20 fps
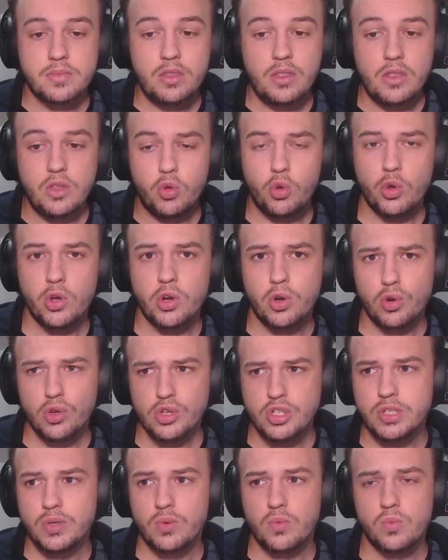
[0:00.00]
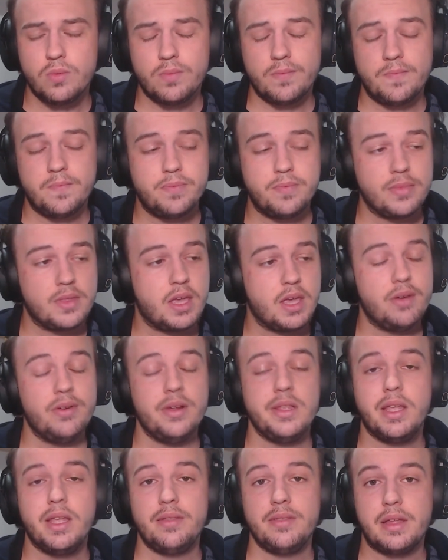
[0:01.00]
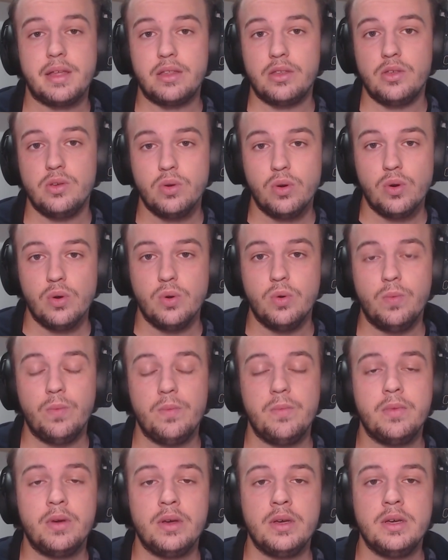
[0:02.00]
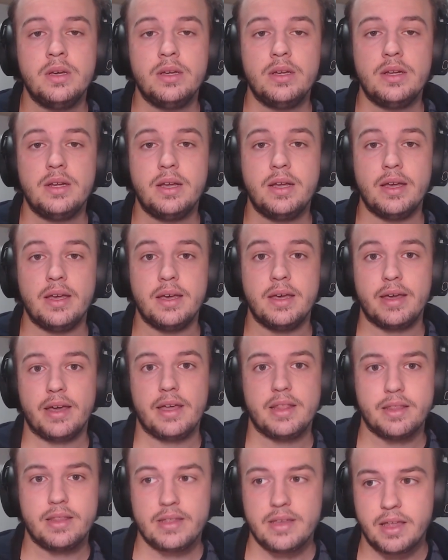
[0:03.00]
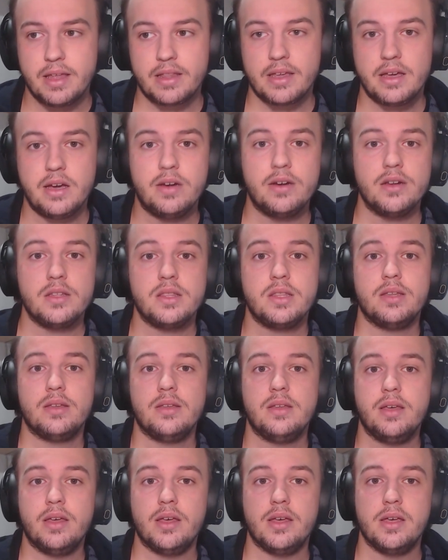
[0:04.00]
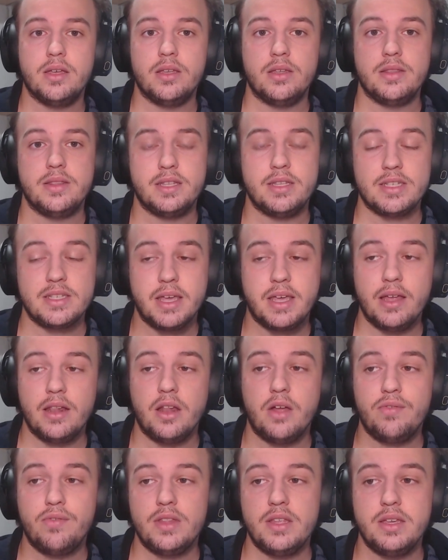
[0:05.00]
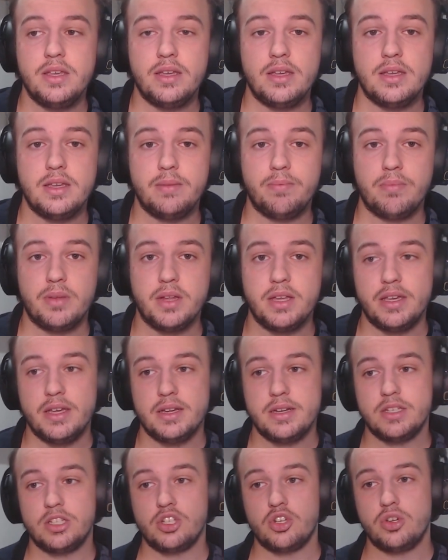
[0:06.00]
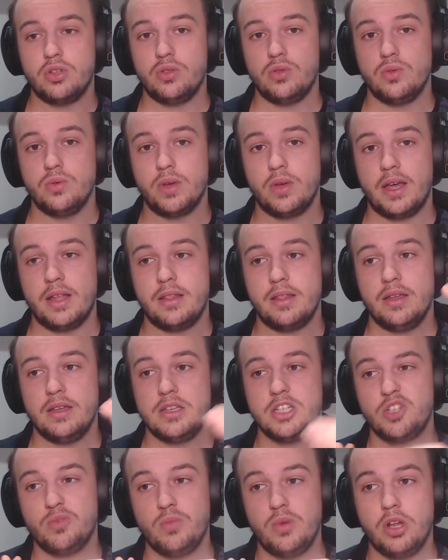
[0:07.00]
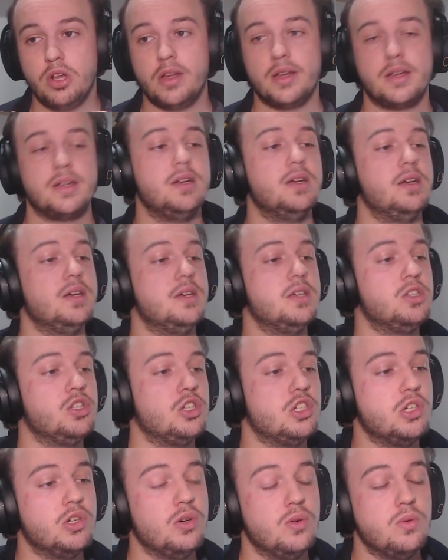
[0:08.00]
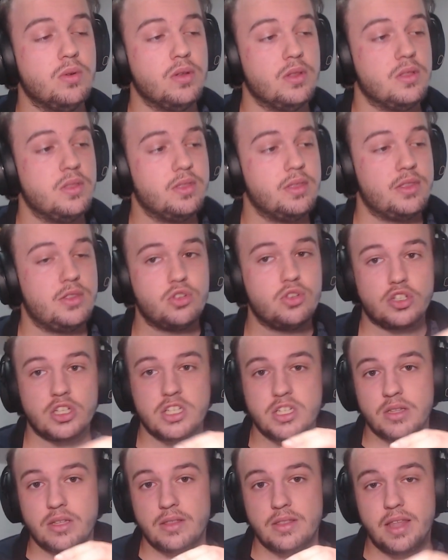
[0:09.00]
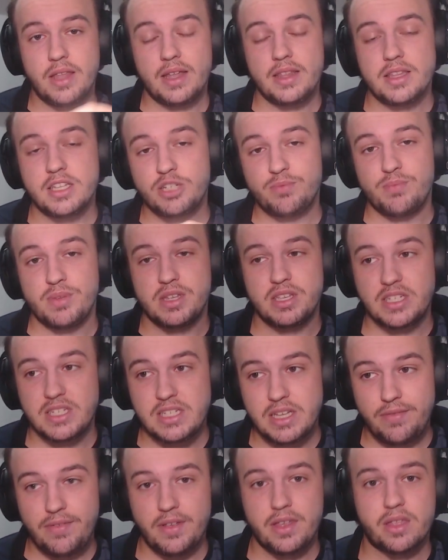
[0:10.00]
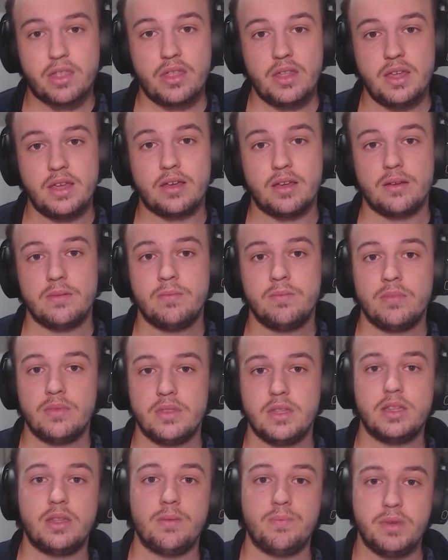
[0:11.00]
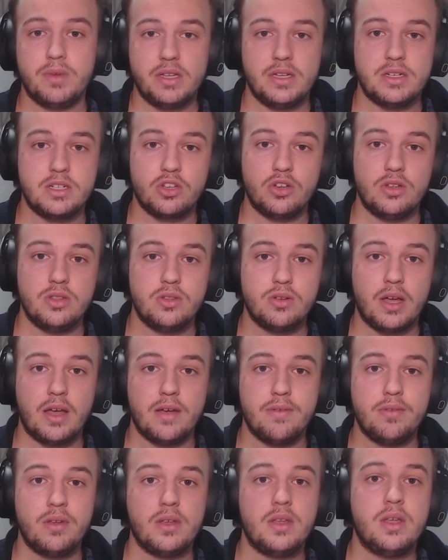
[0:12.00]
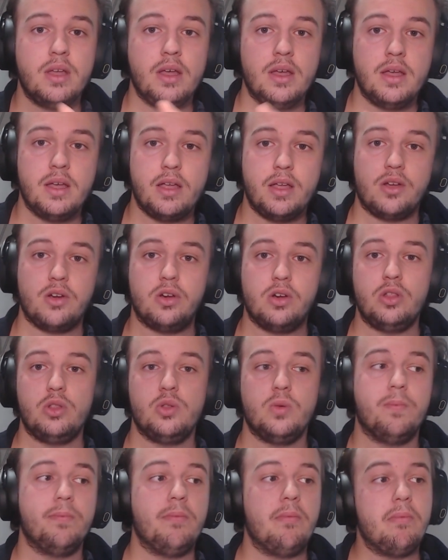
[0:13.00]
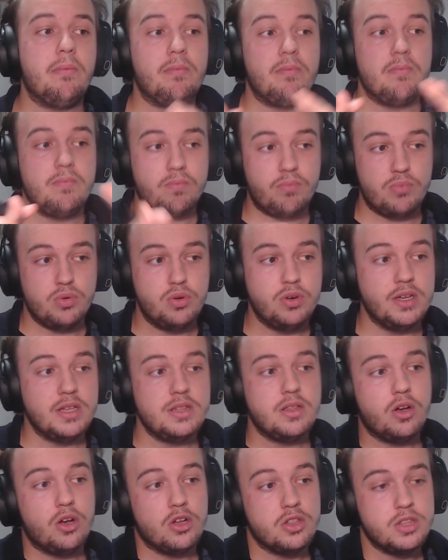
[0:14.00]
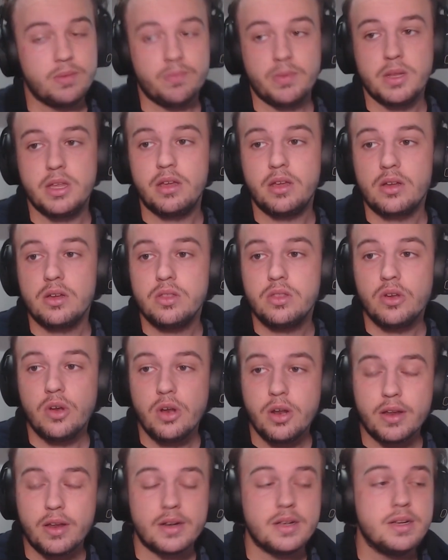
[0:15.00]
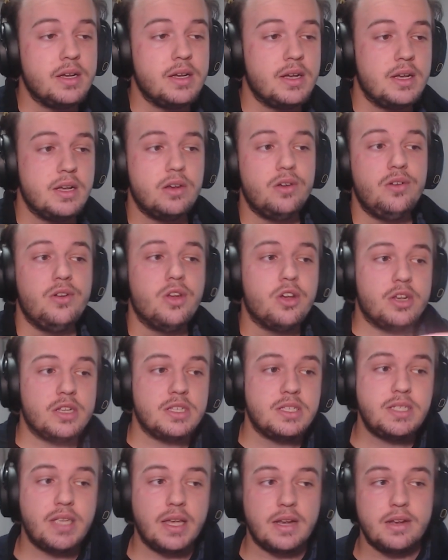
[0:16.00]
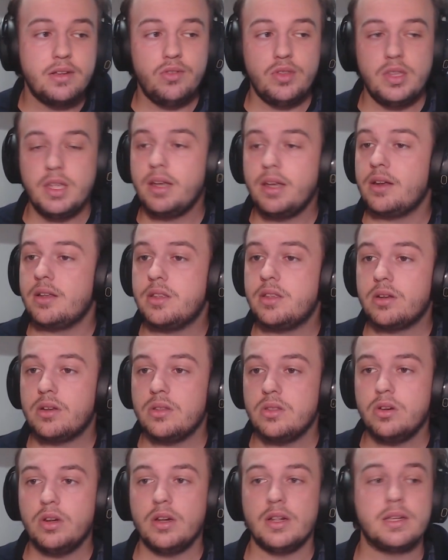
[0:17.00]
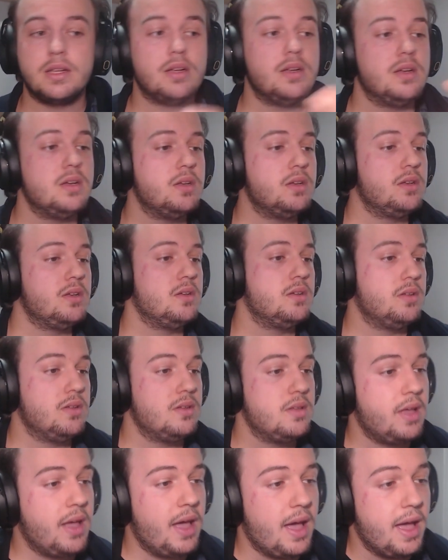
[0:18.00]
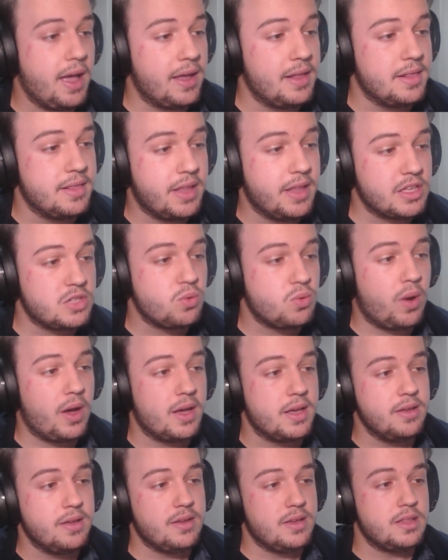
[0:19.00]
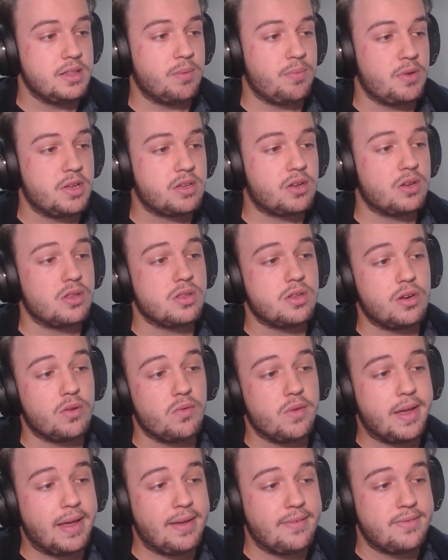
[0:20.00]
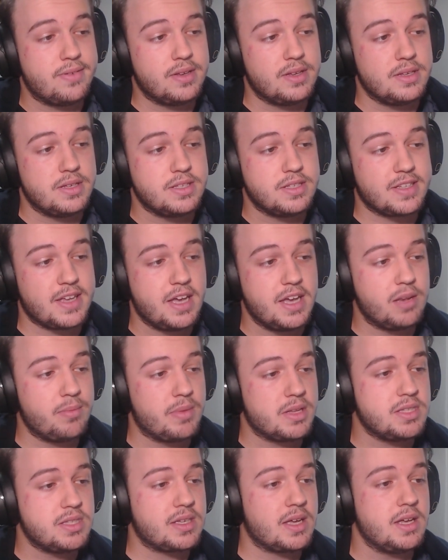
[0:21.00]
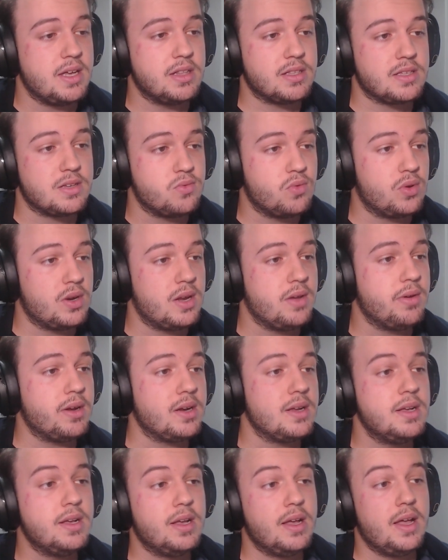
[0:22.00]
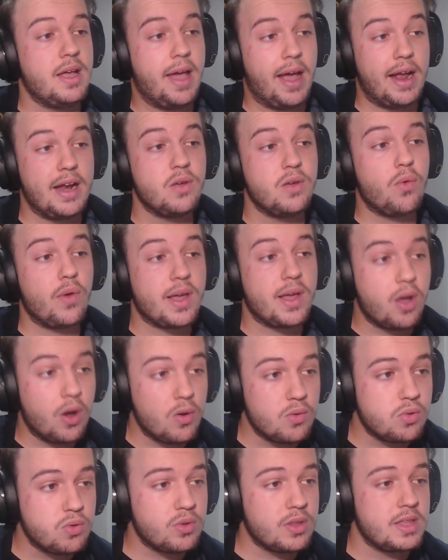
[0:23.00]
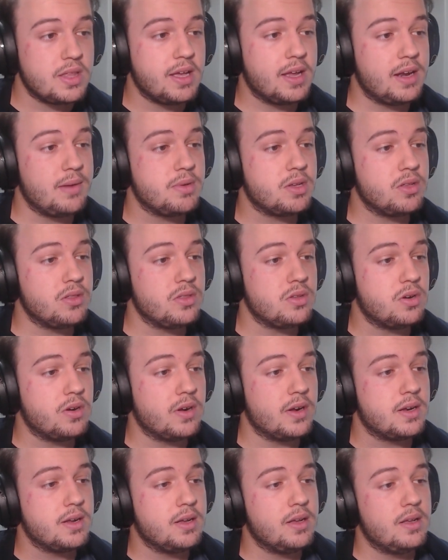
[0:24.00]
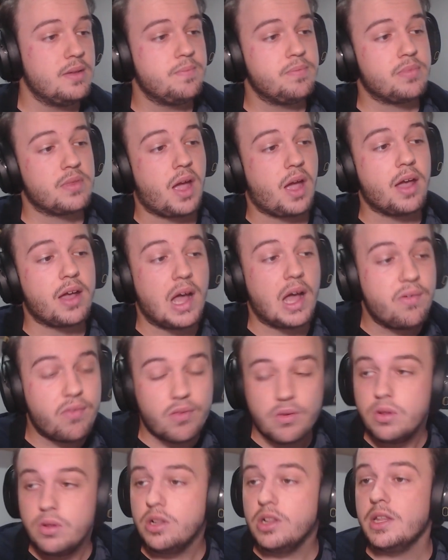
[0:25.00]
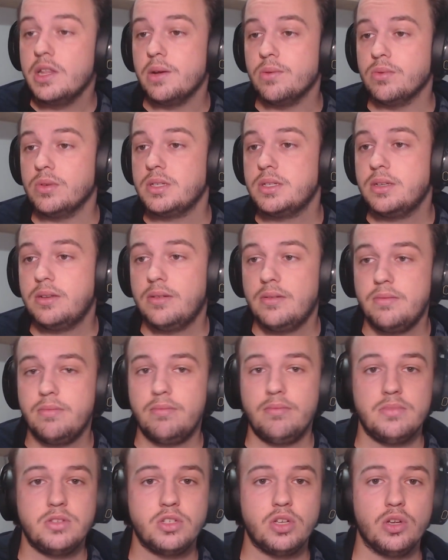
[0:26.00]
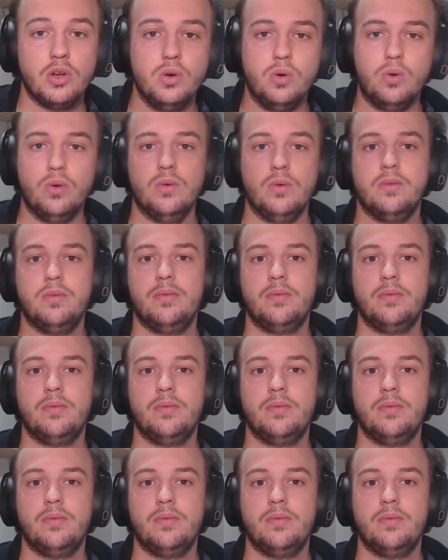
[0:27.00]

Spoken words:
are losing, every time that you get hurt, the scale of the player is going to get smaller. So that specific thing that the player is going to have, you're going to put it on the player controller, not necessarily on the character controller. And that's why in the player controller we have the scale, max scale, and whatever. And if we go to the enemy controller, I have cooldowns. So